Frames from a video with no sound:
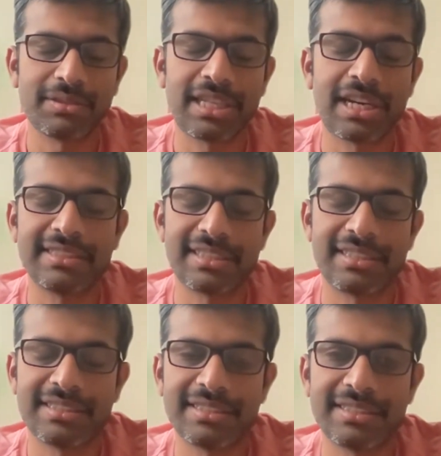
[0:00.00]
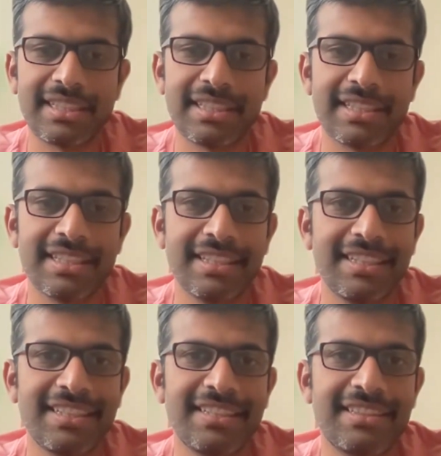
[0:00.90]
thoughts on the
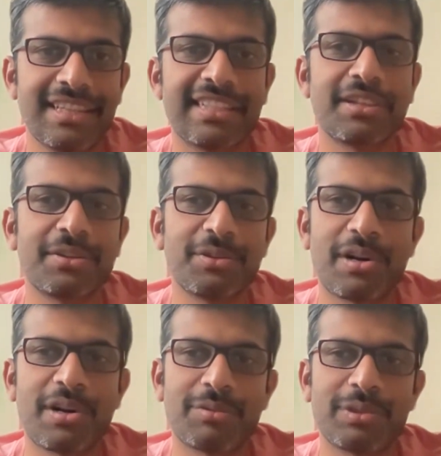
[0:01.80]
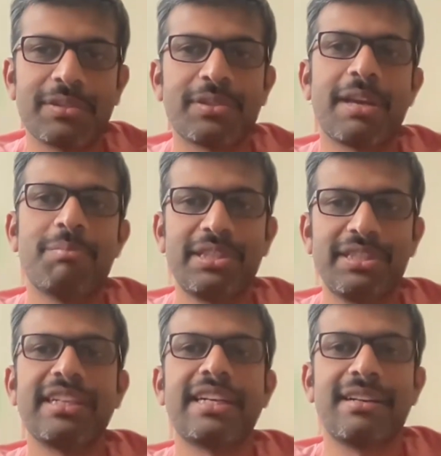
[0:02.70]
executive order was, okay,
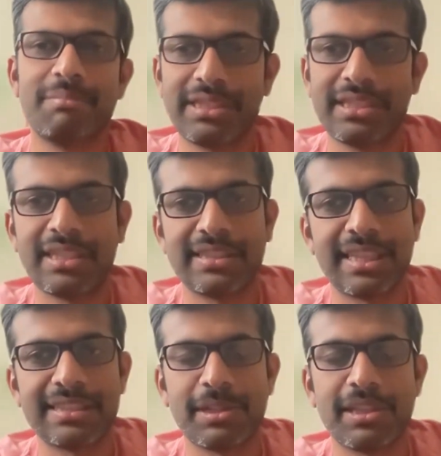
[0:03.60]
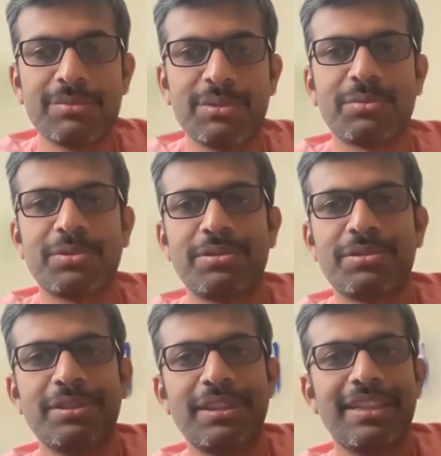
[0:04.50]
build an assessment which
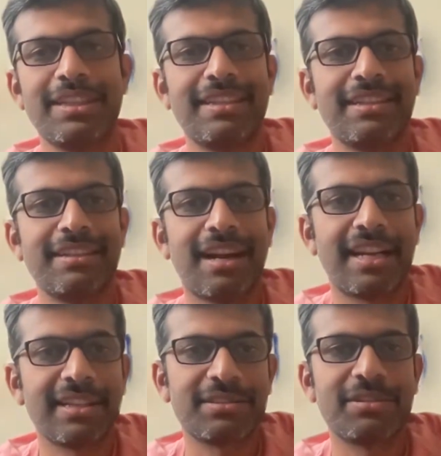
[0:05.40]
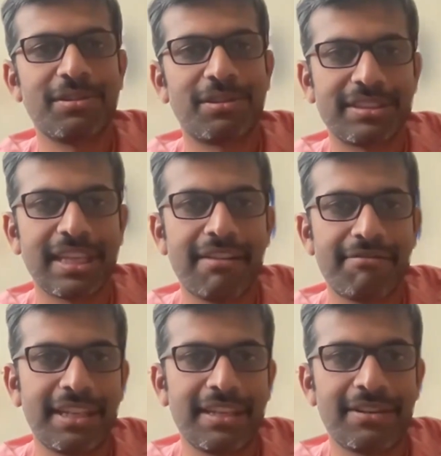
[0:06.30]
will attest to your
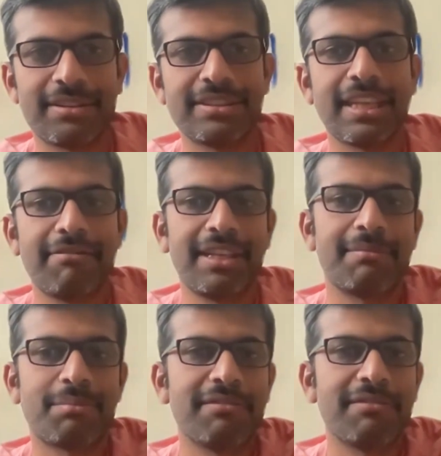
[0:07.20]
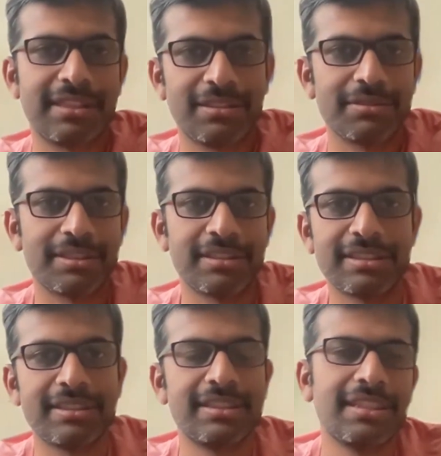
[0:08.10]
safety and privacy
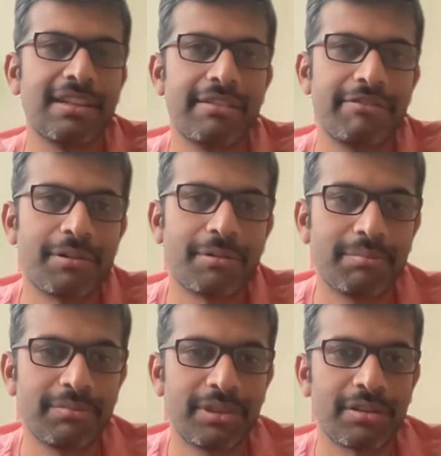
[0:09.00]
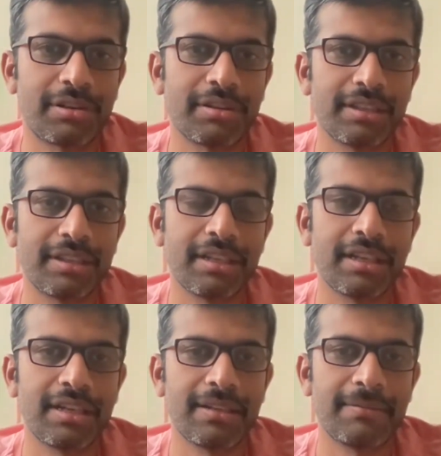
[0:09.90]
uses of your
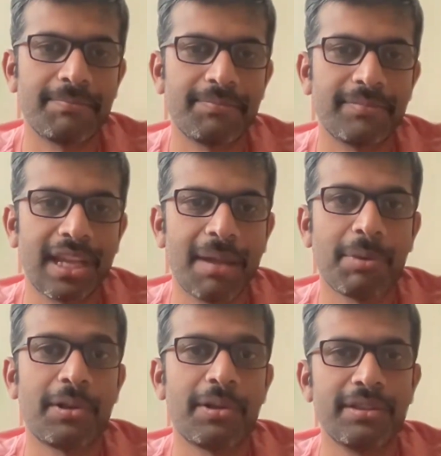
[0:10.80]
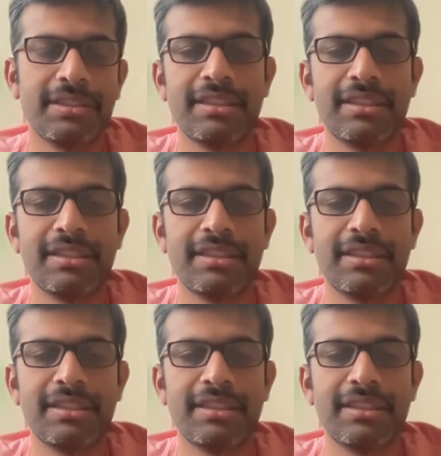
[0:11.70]
ML.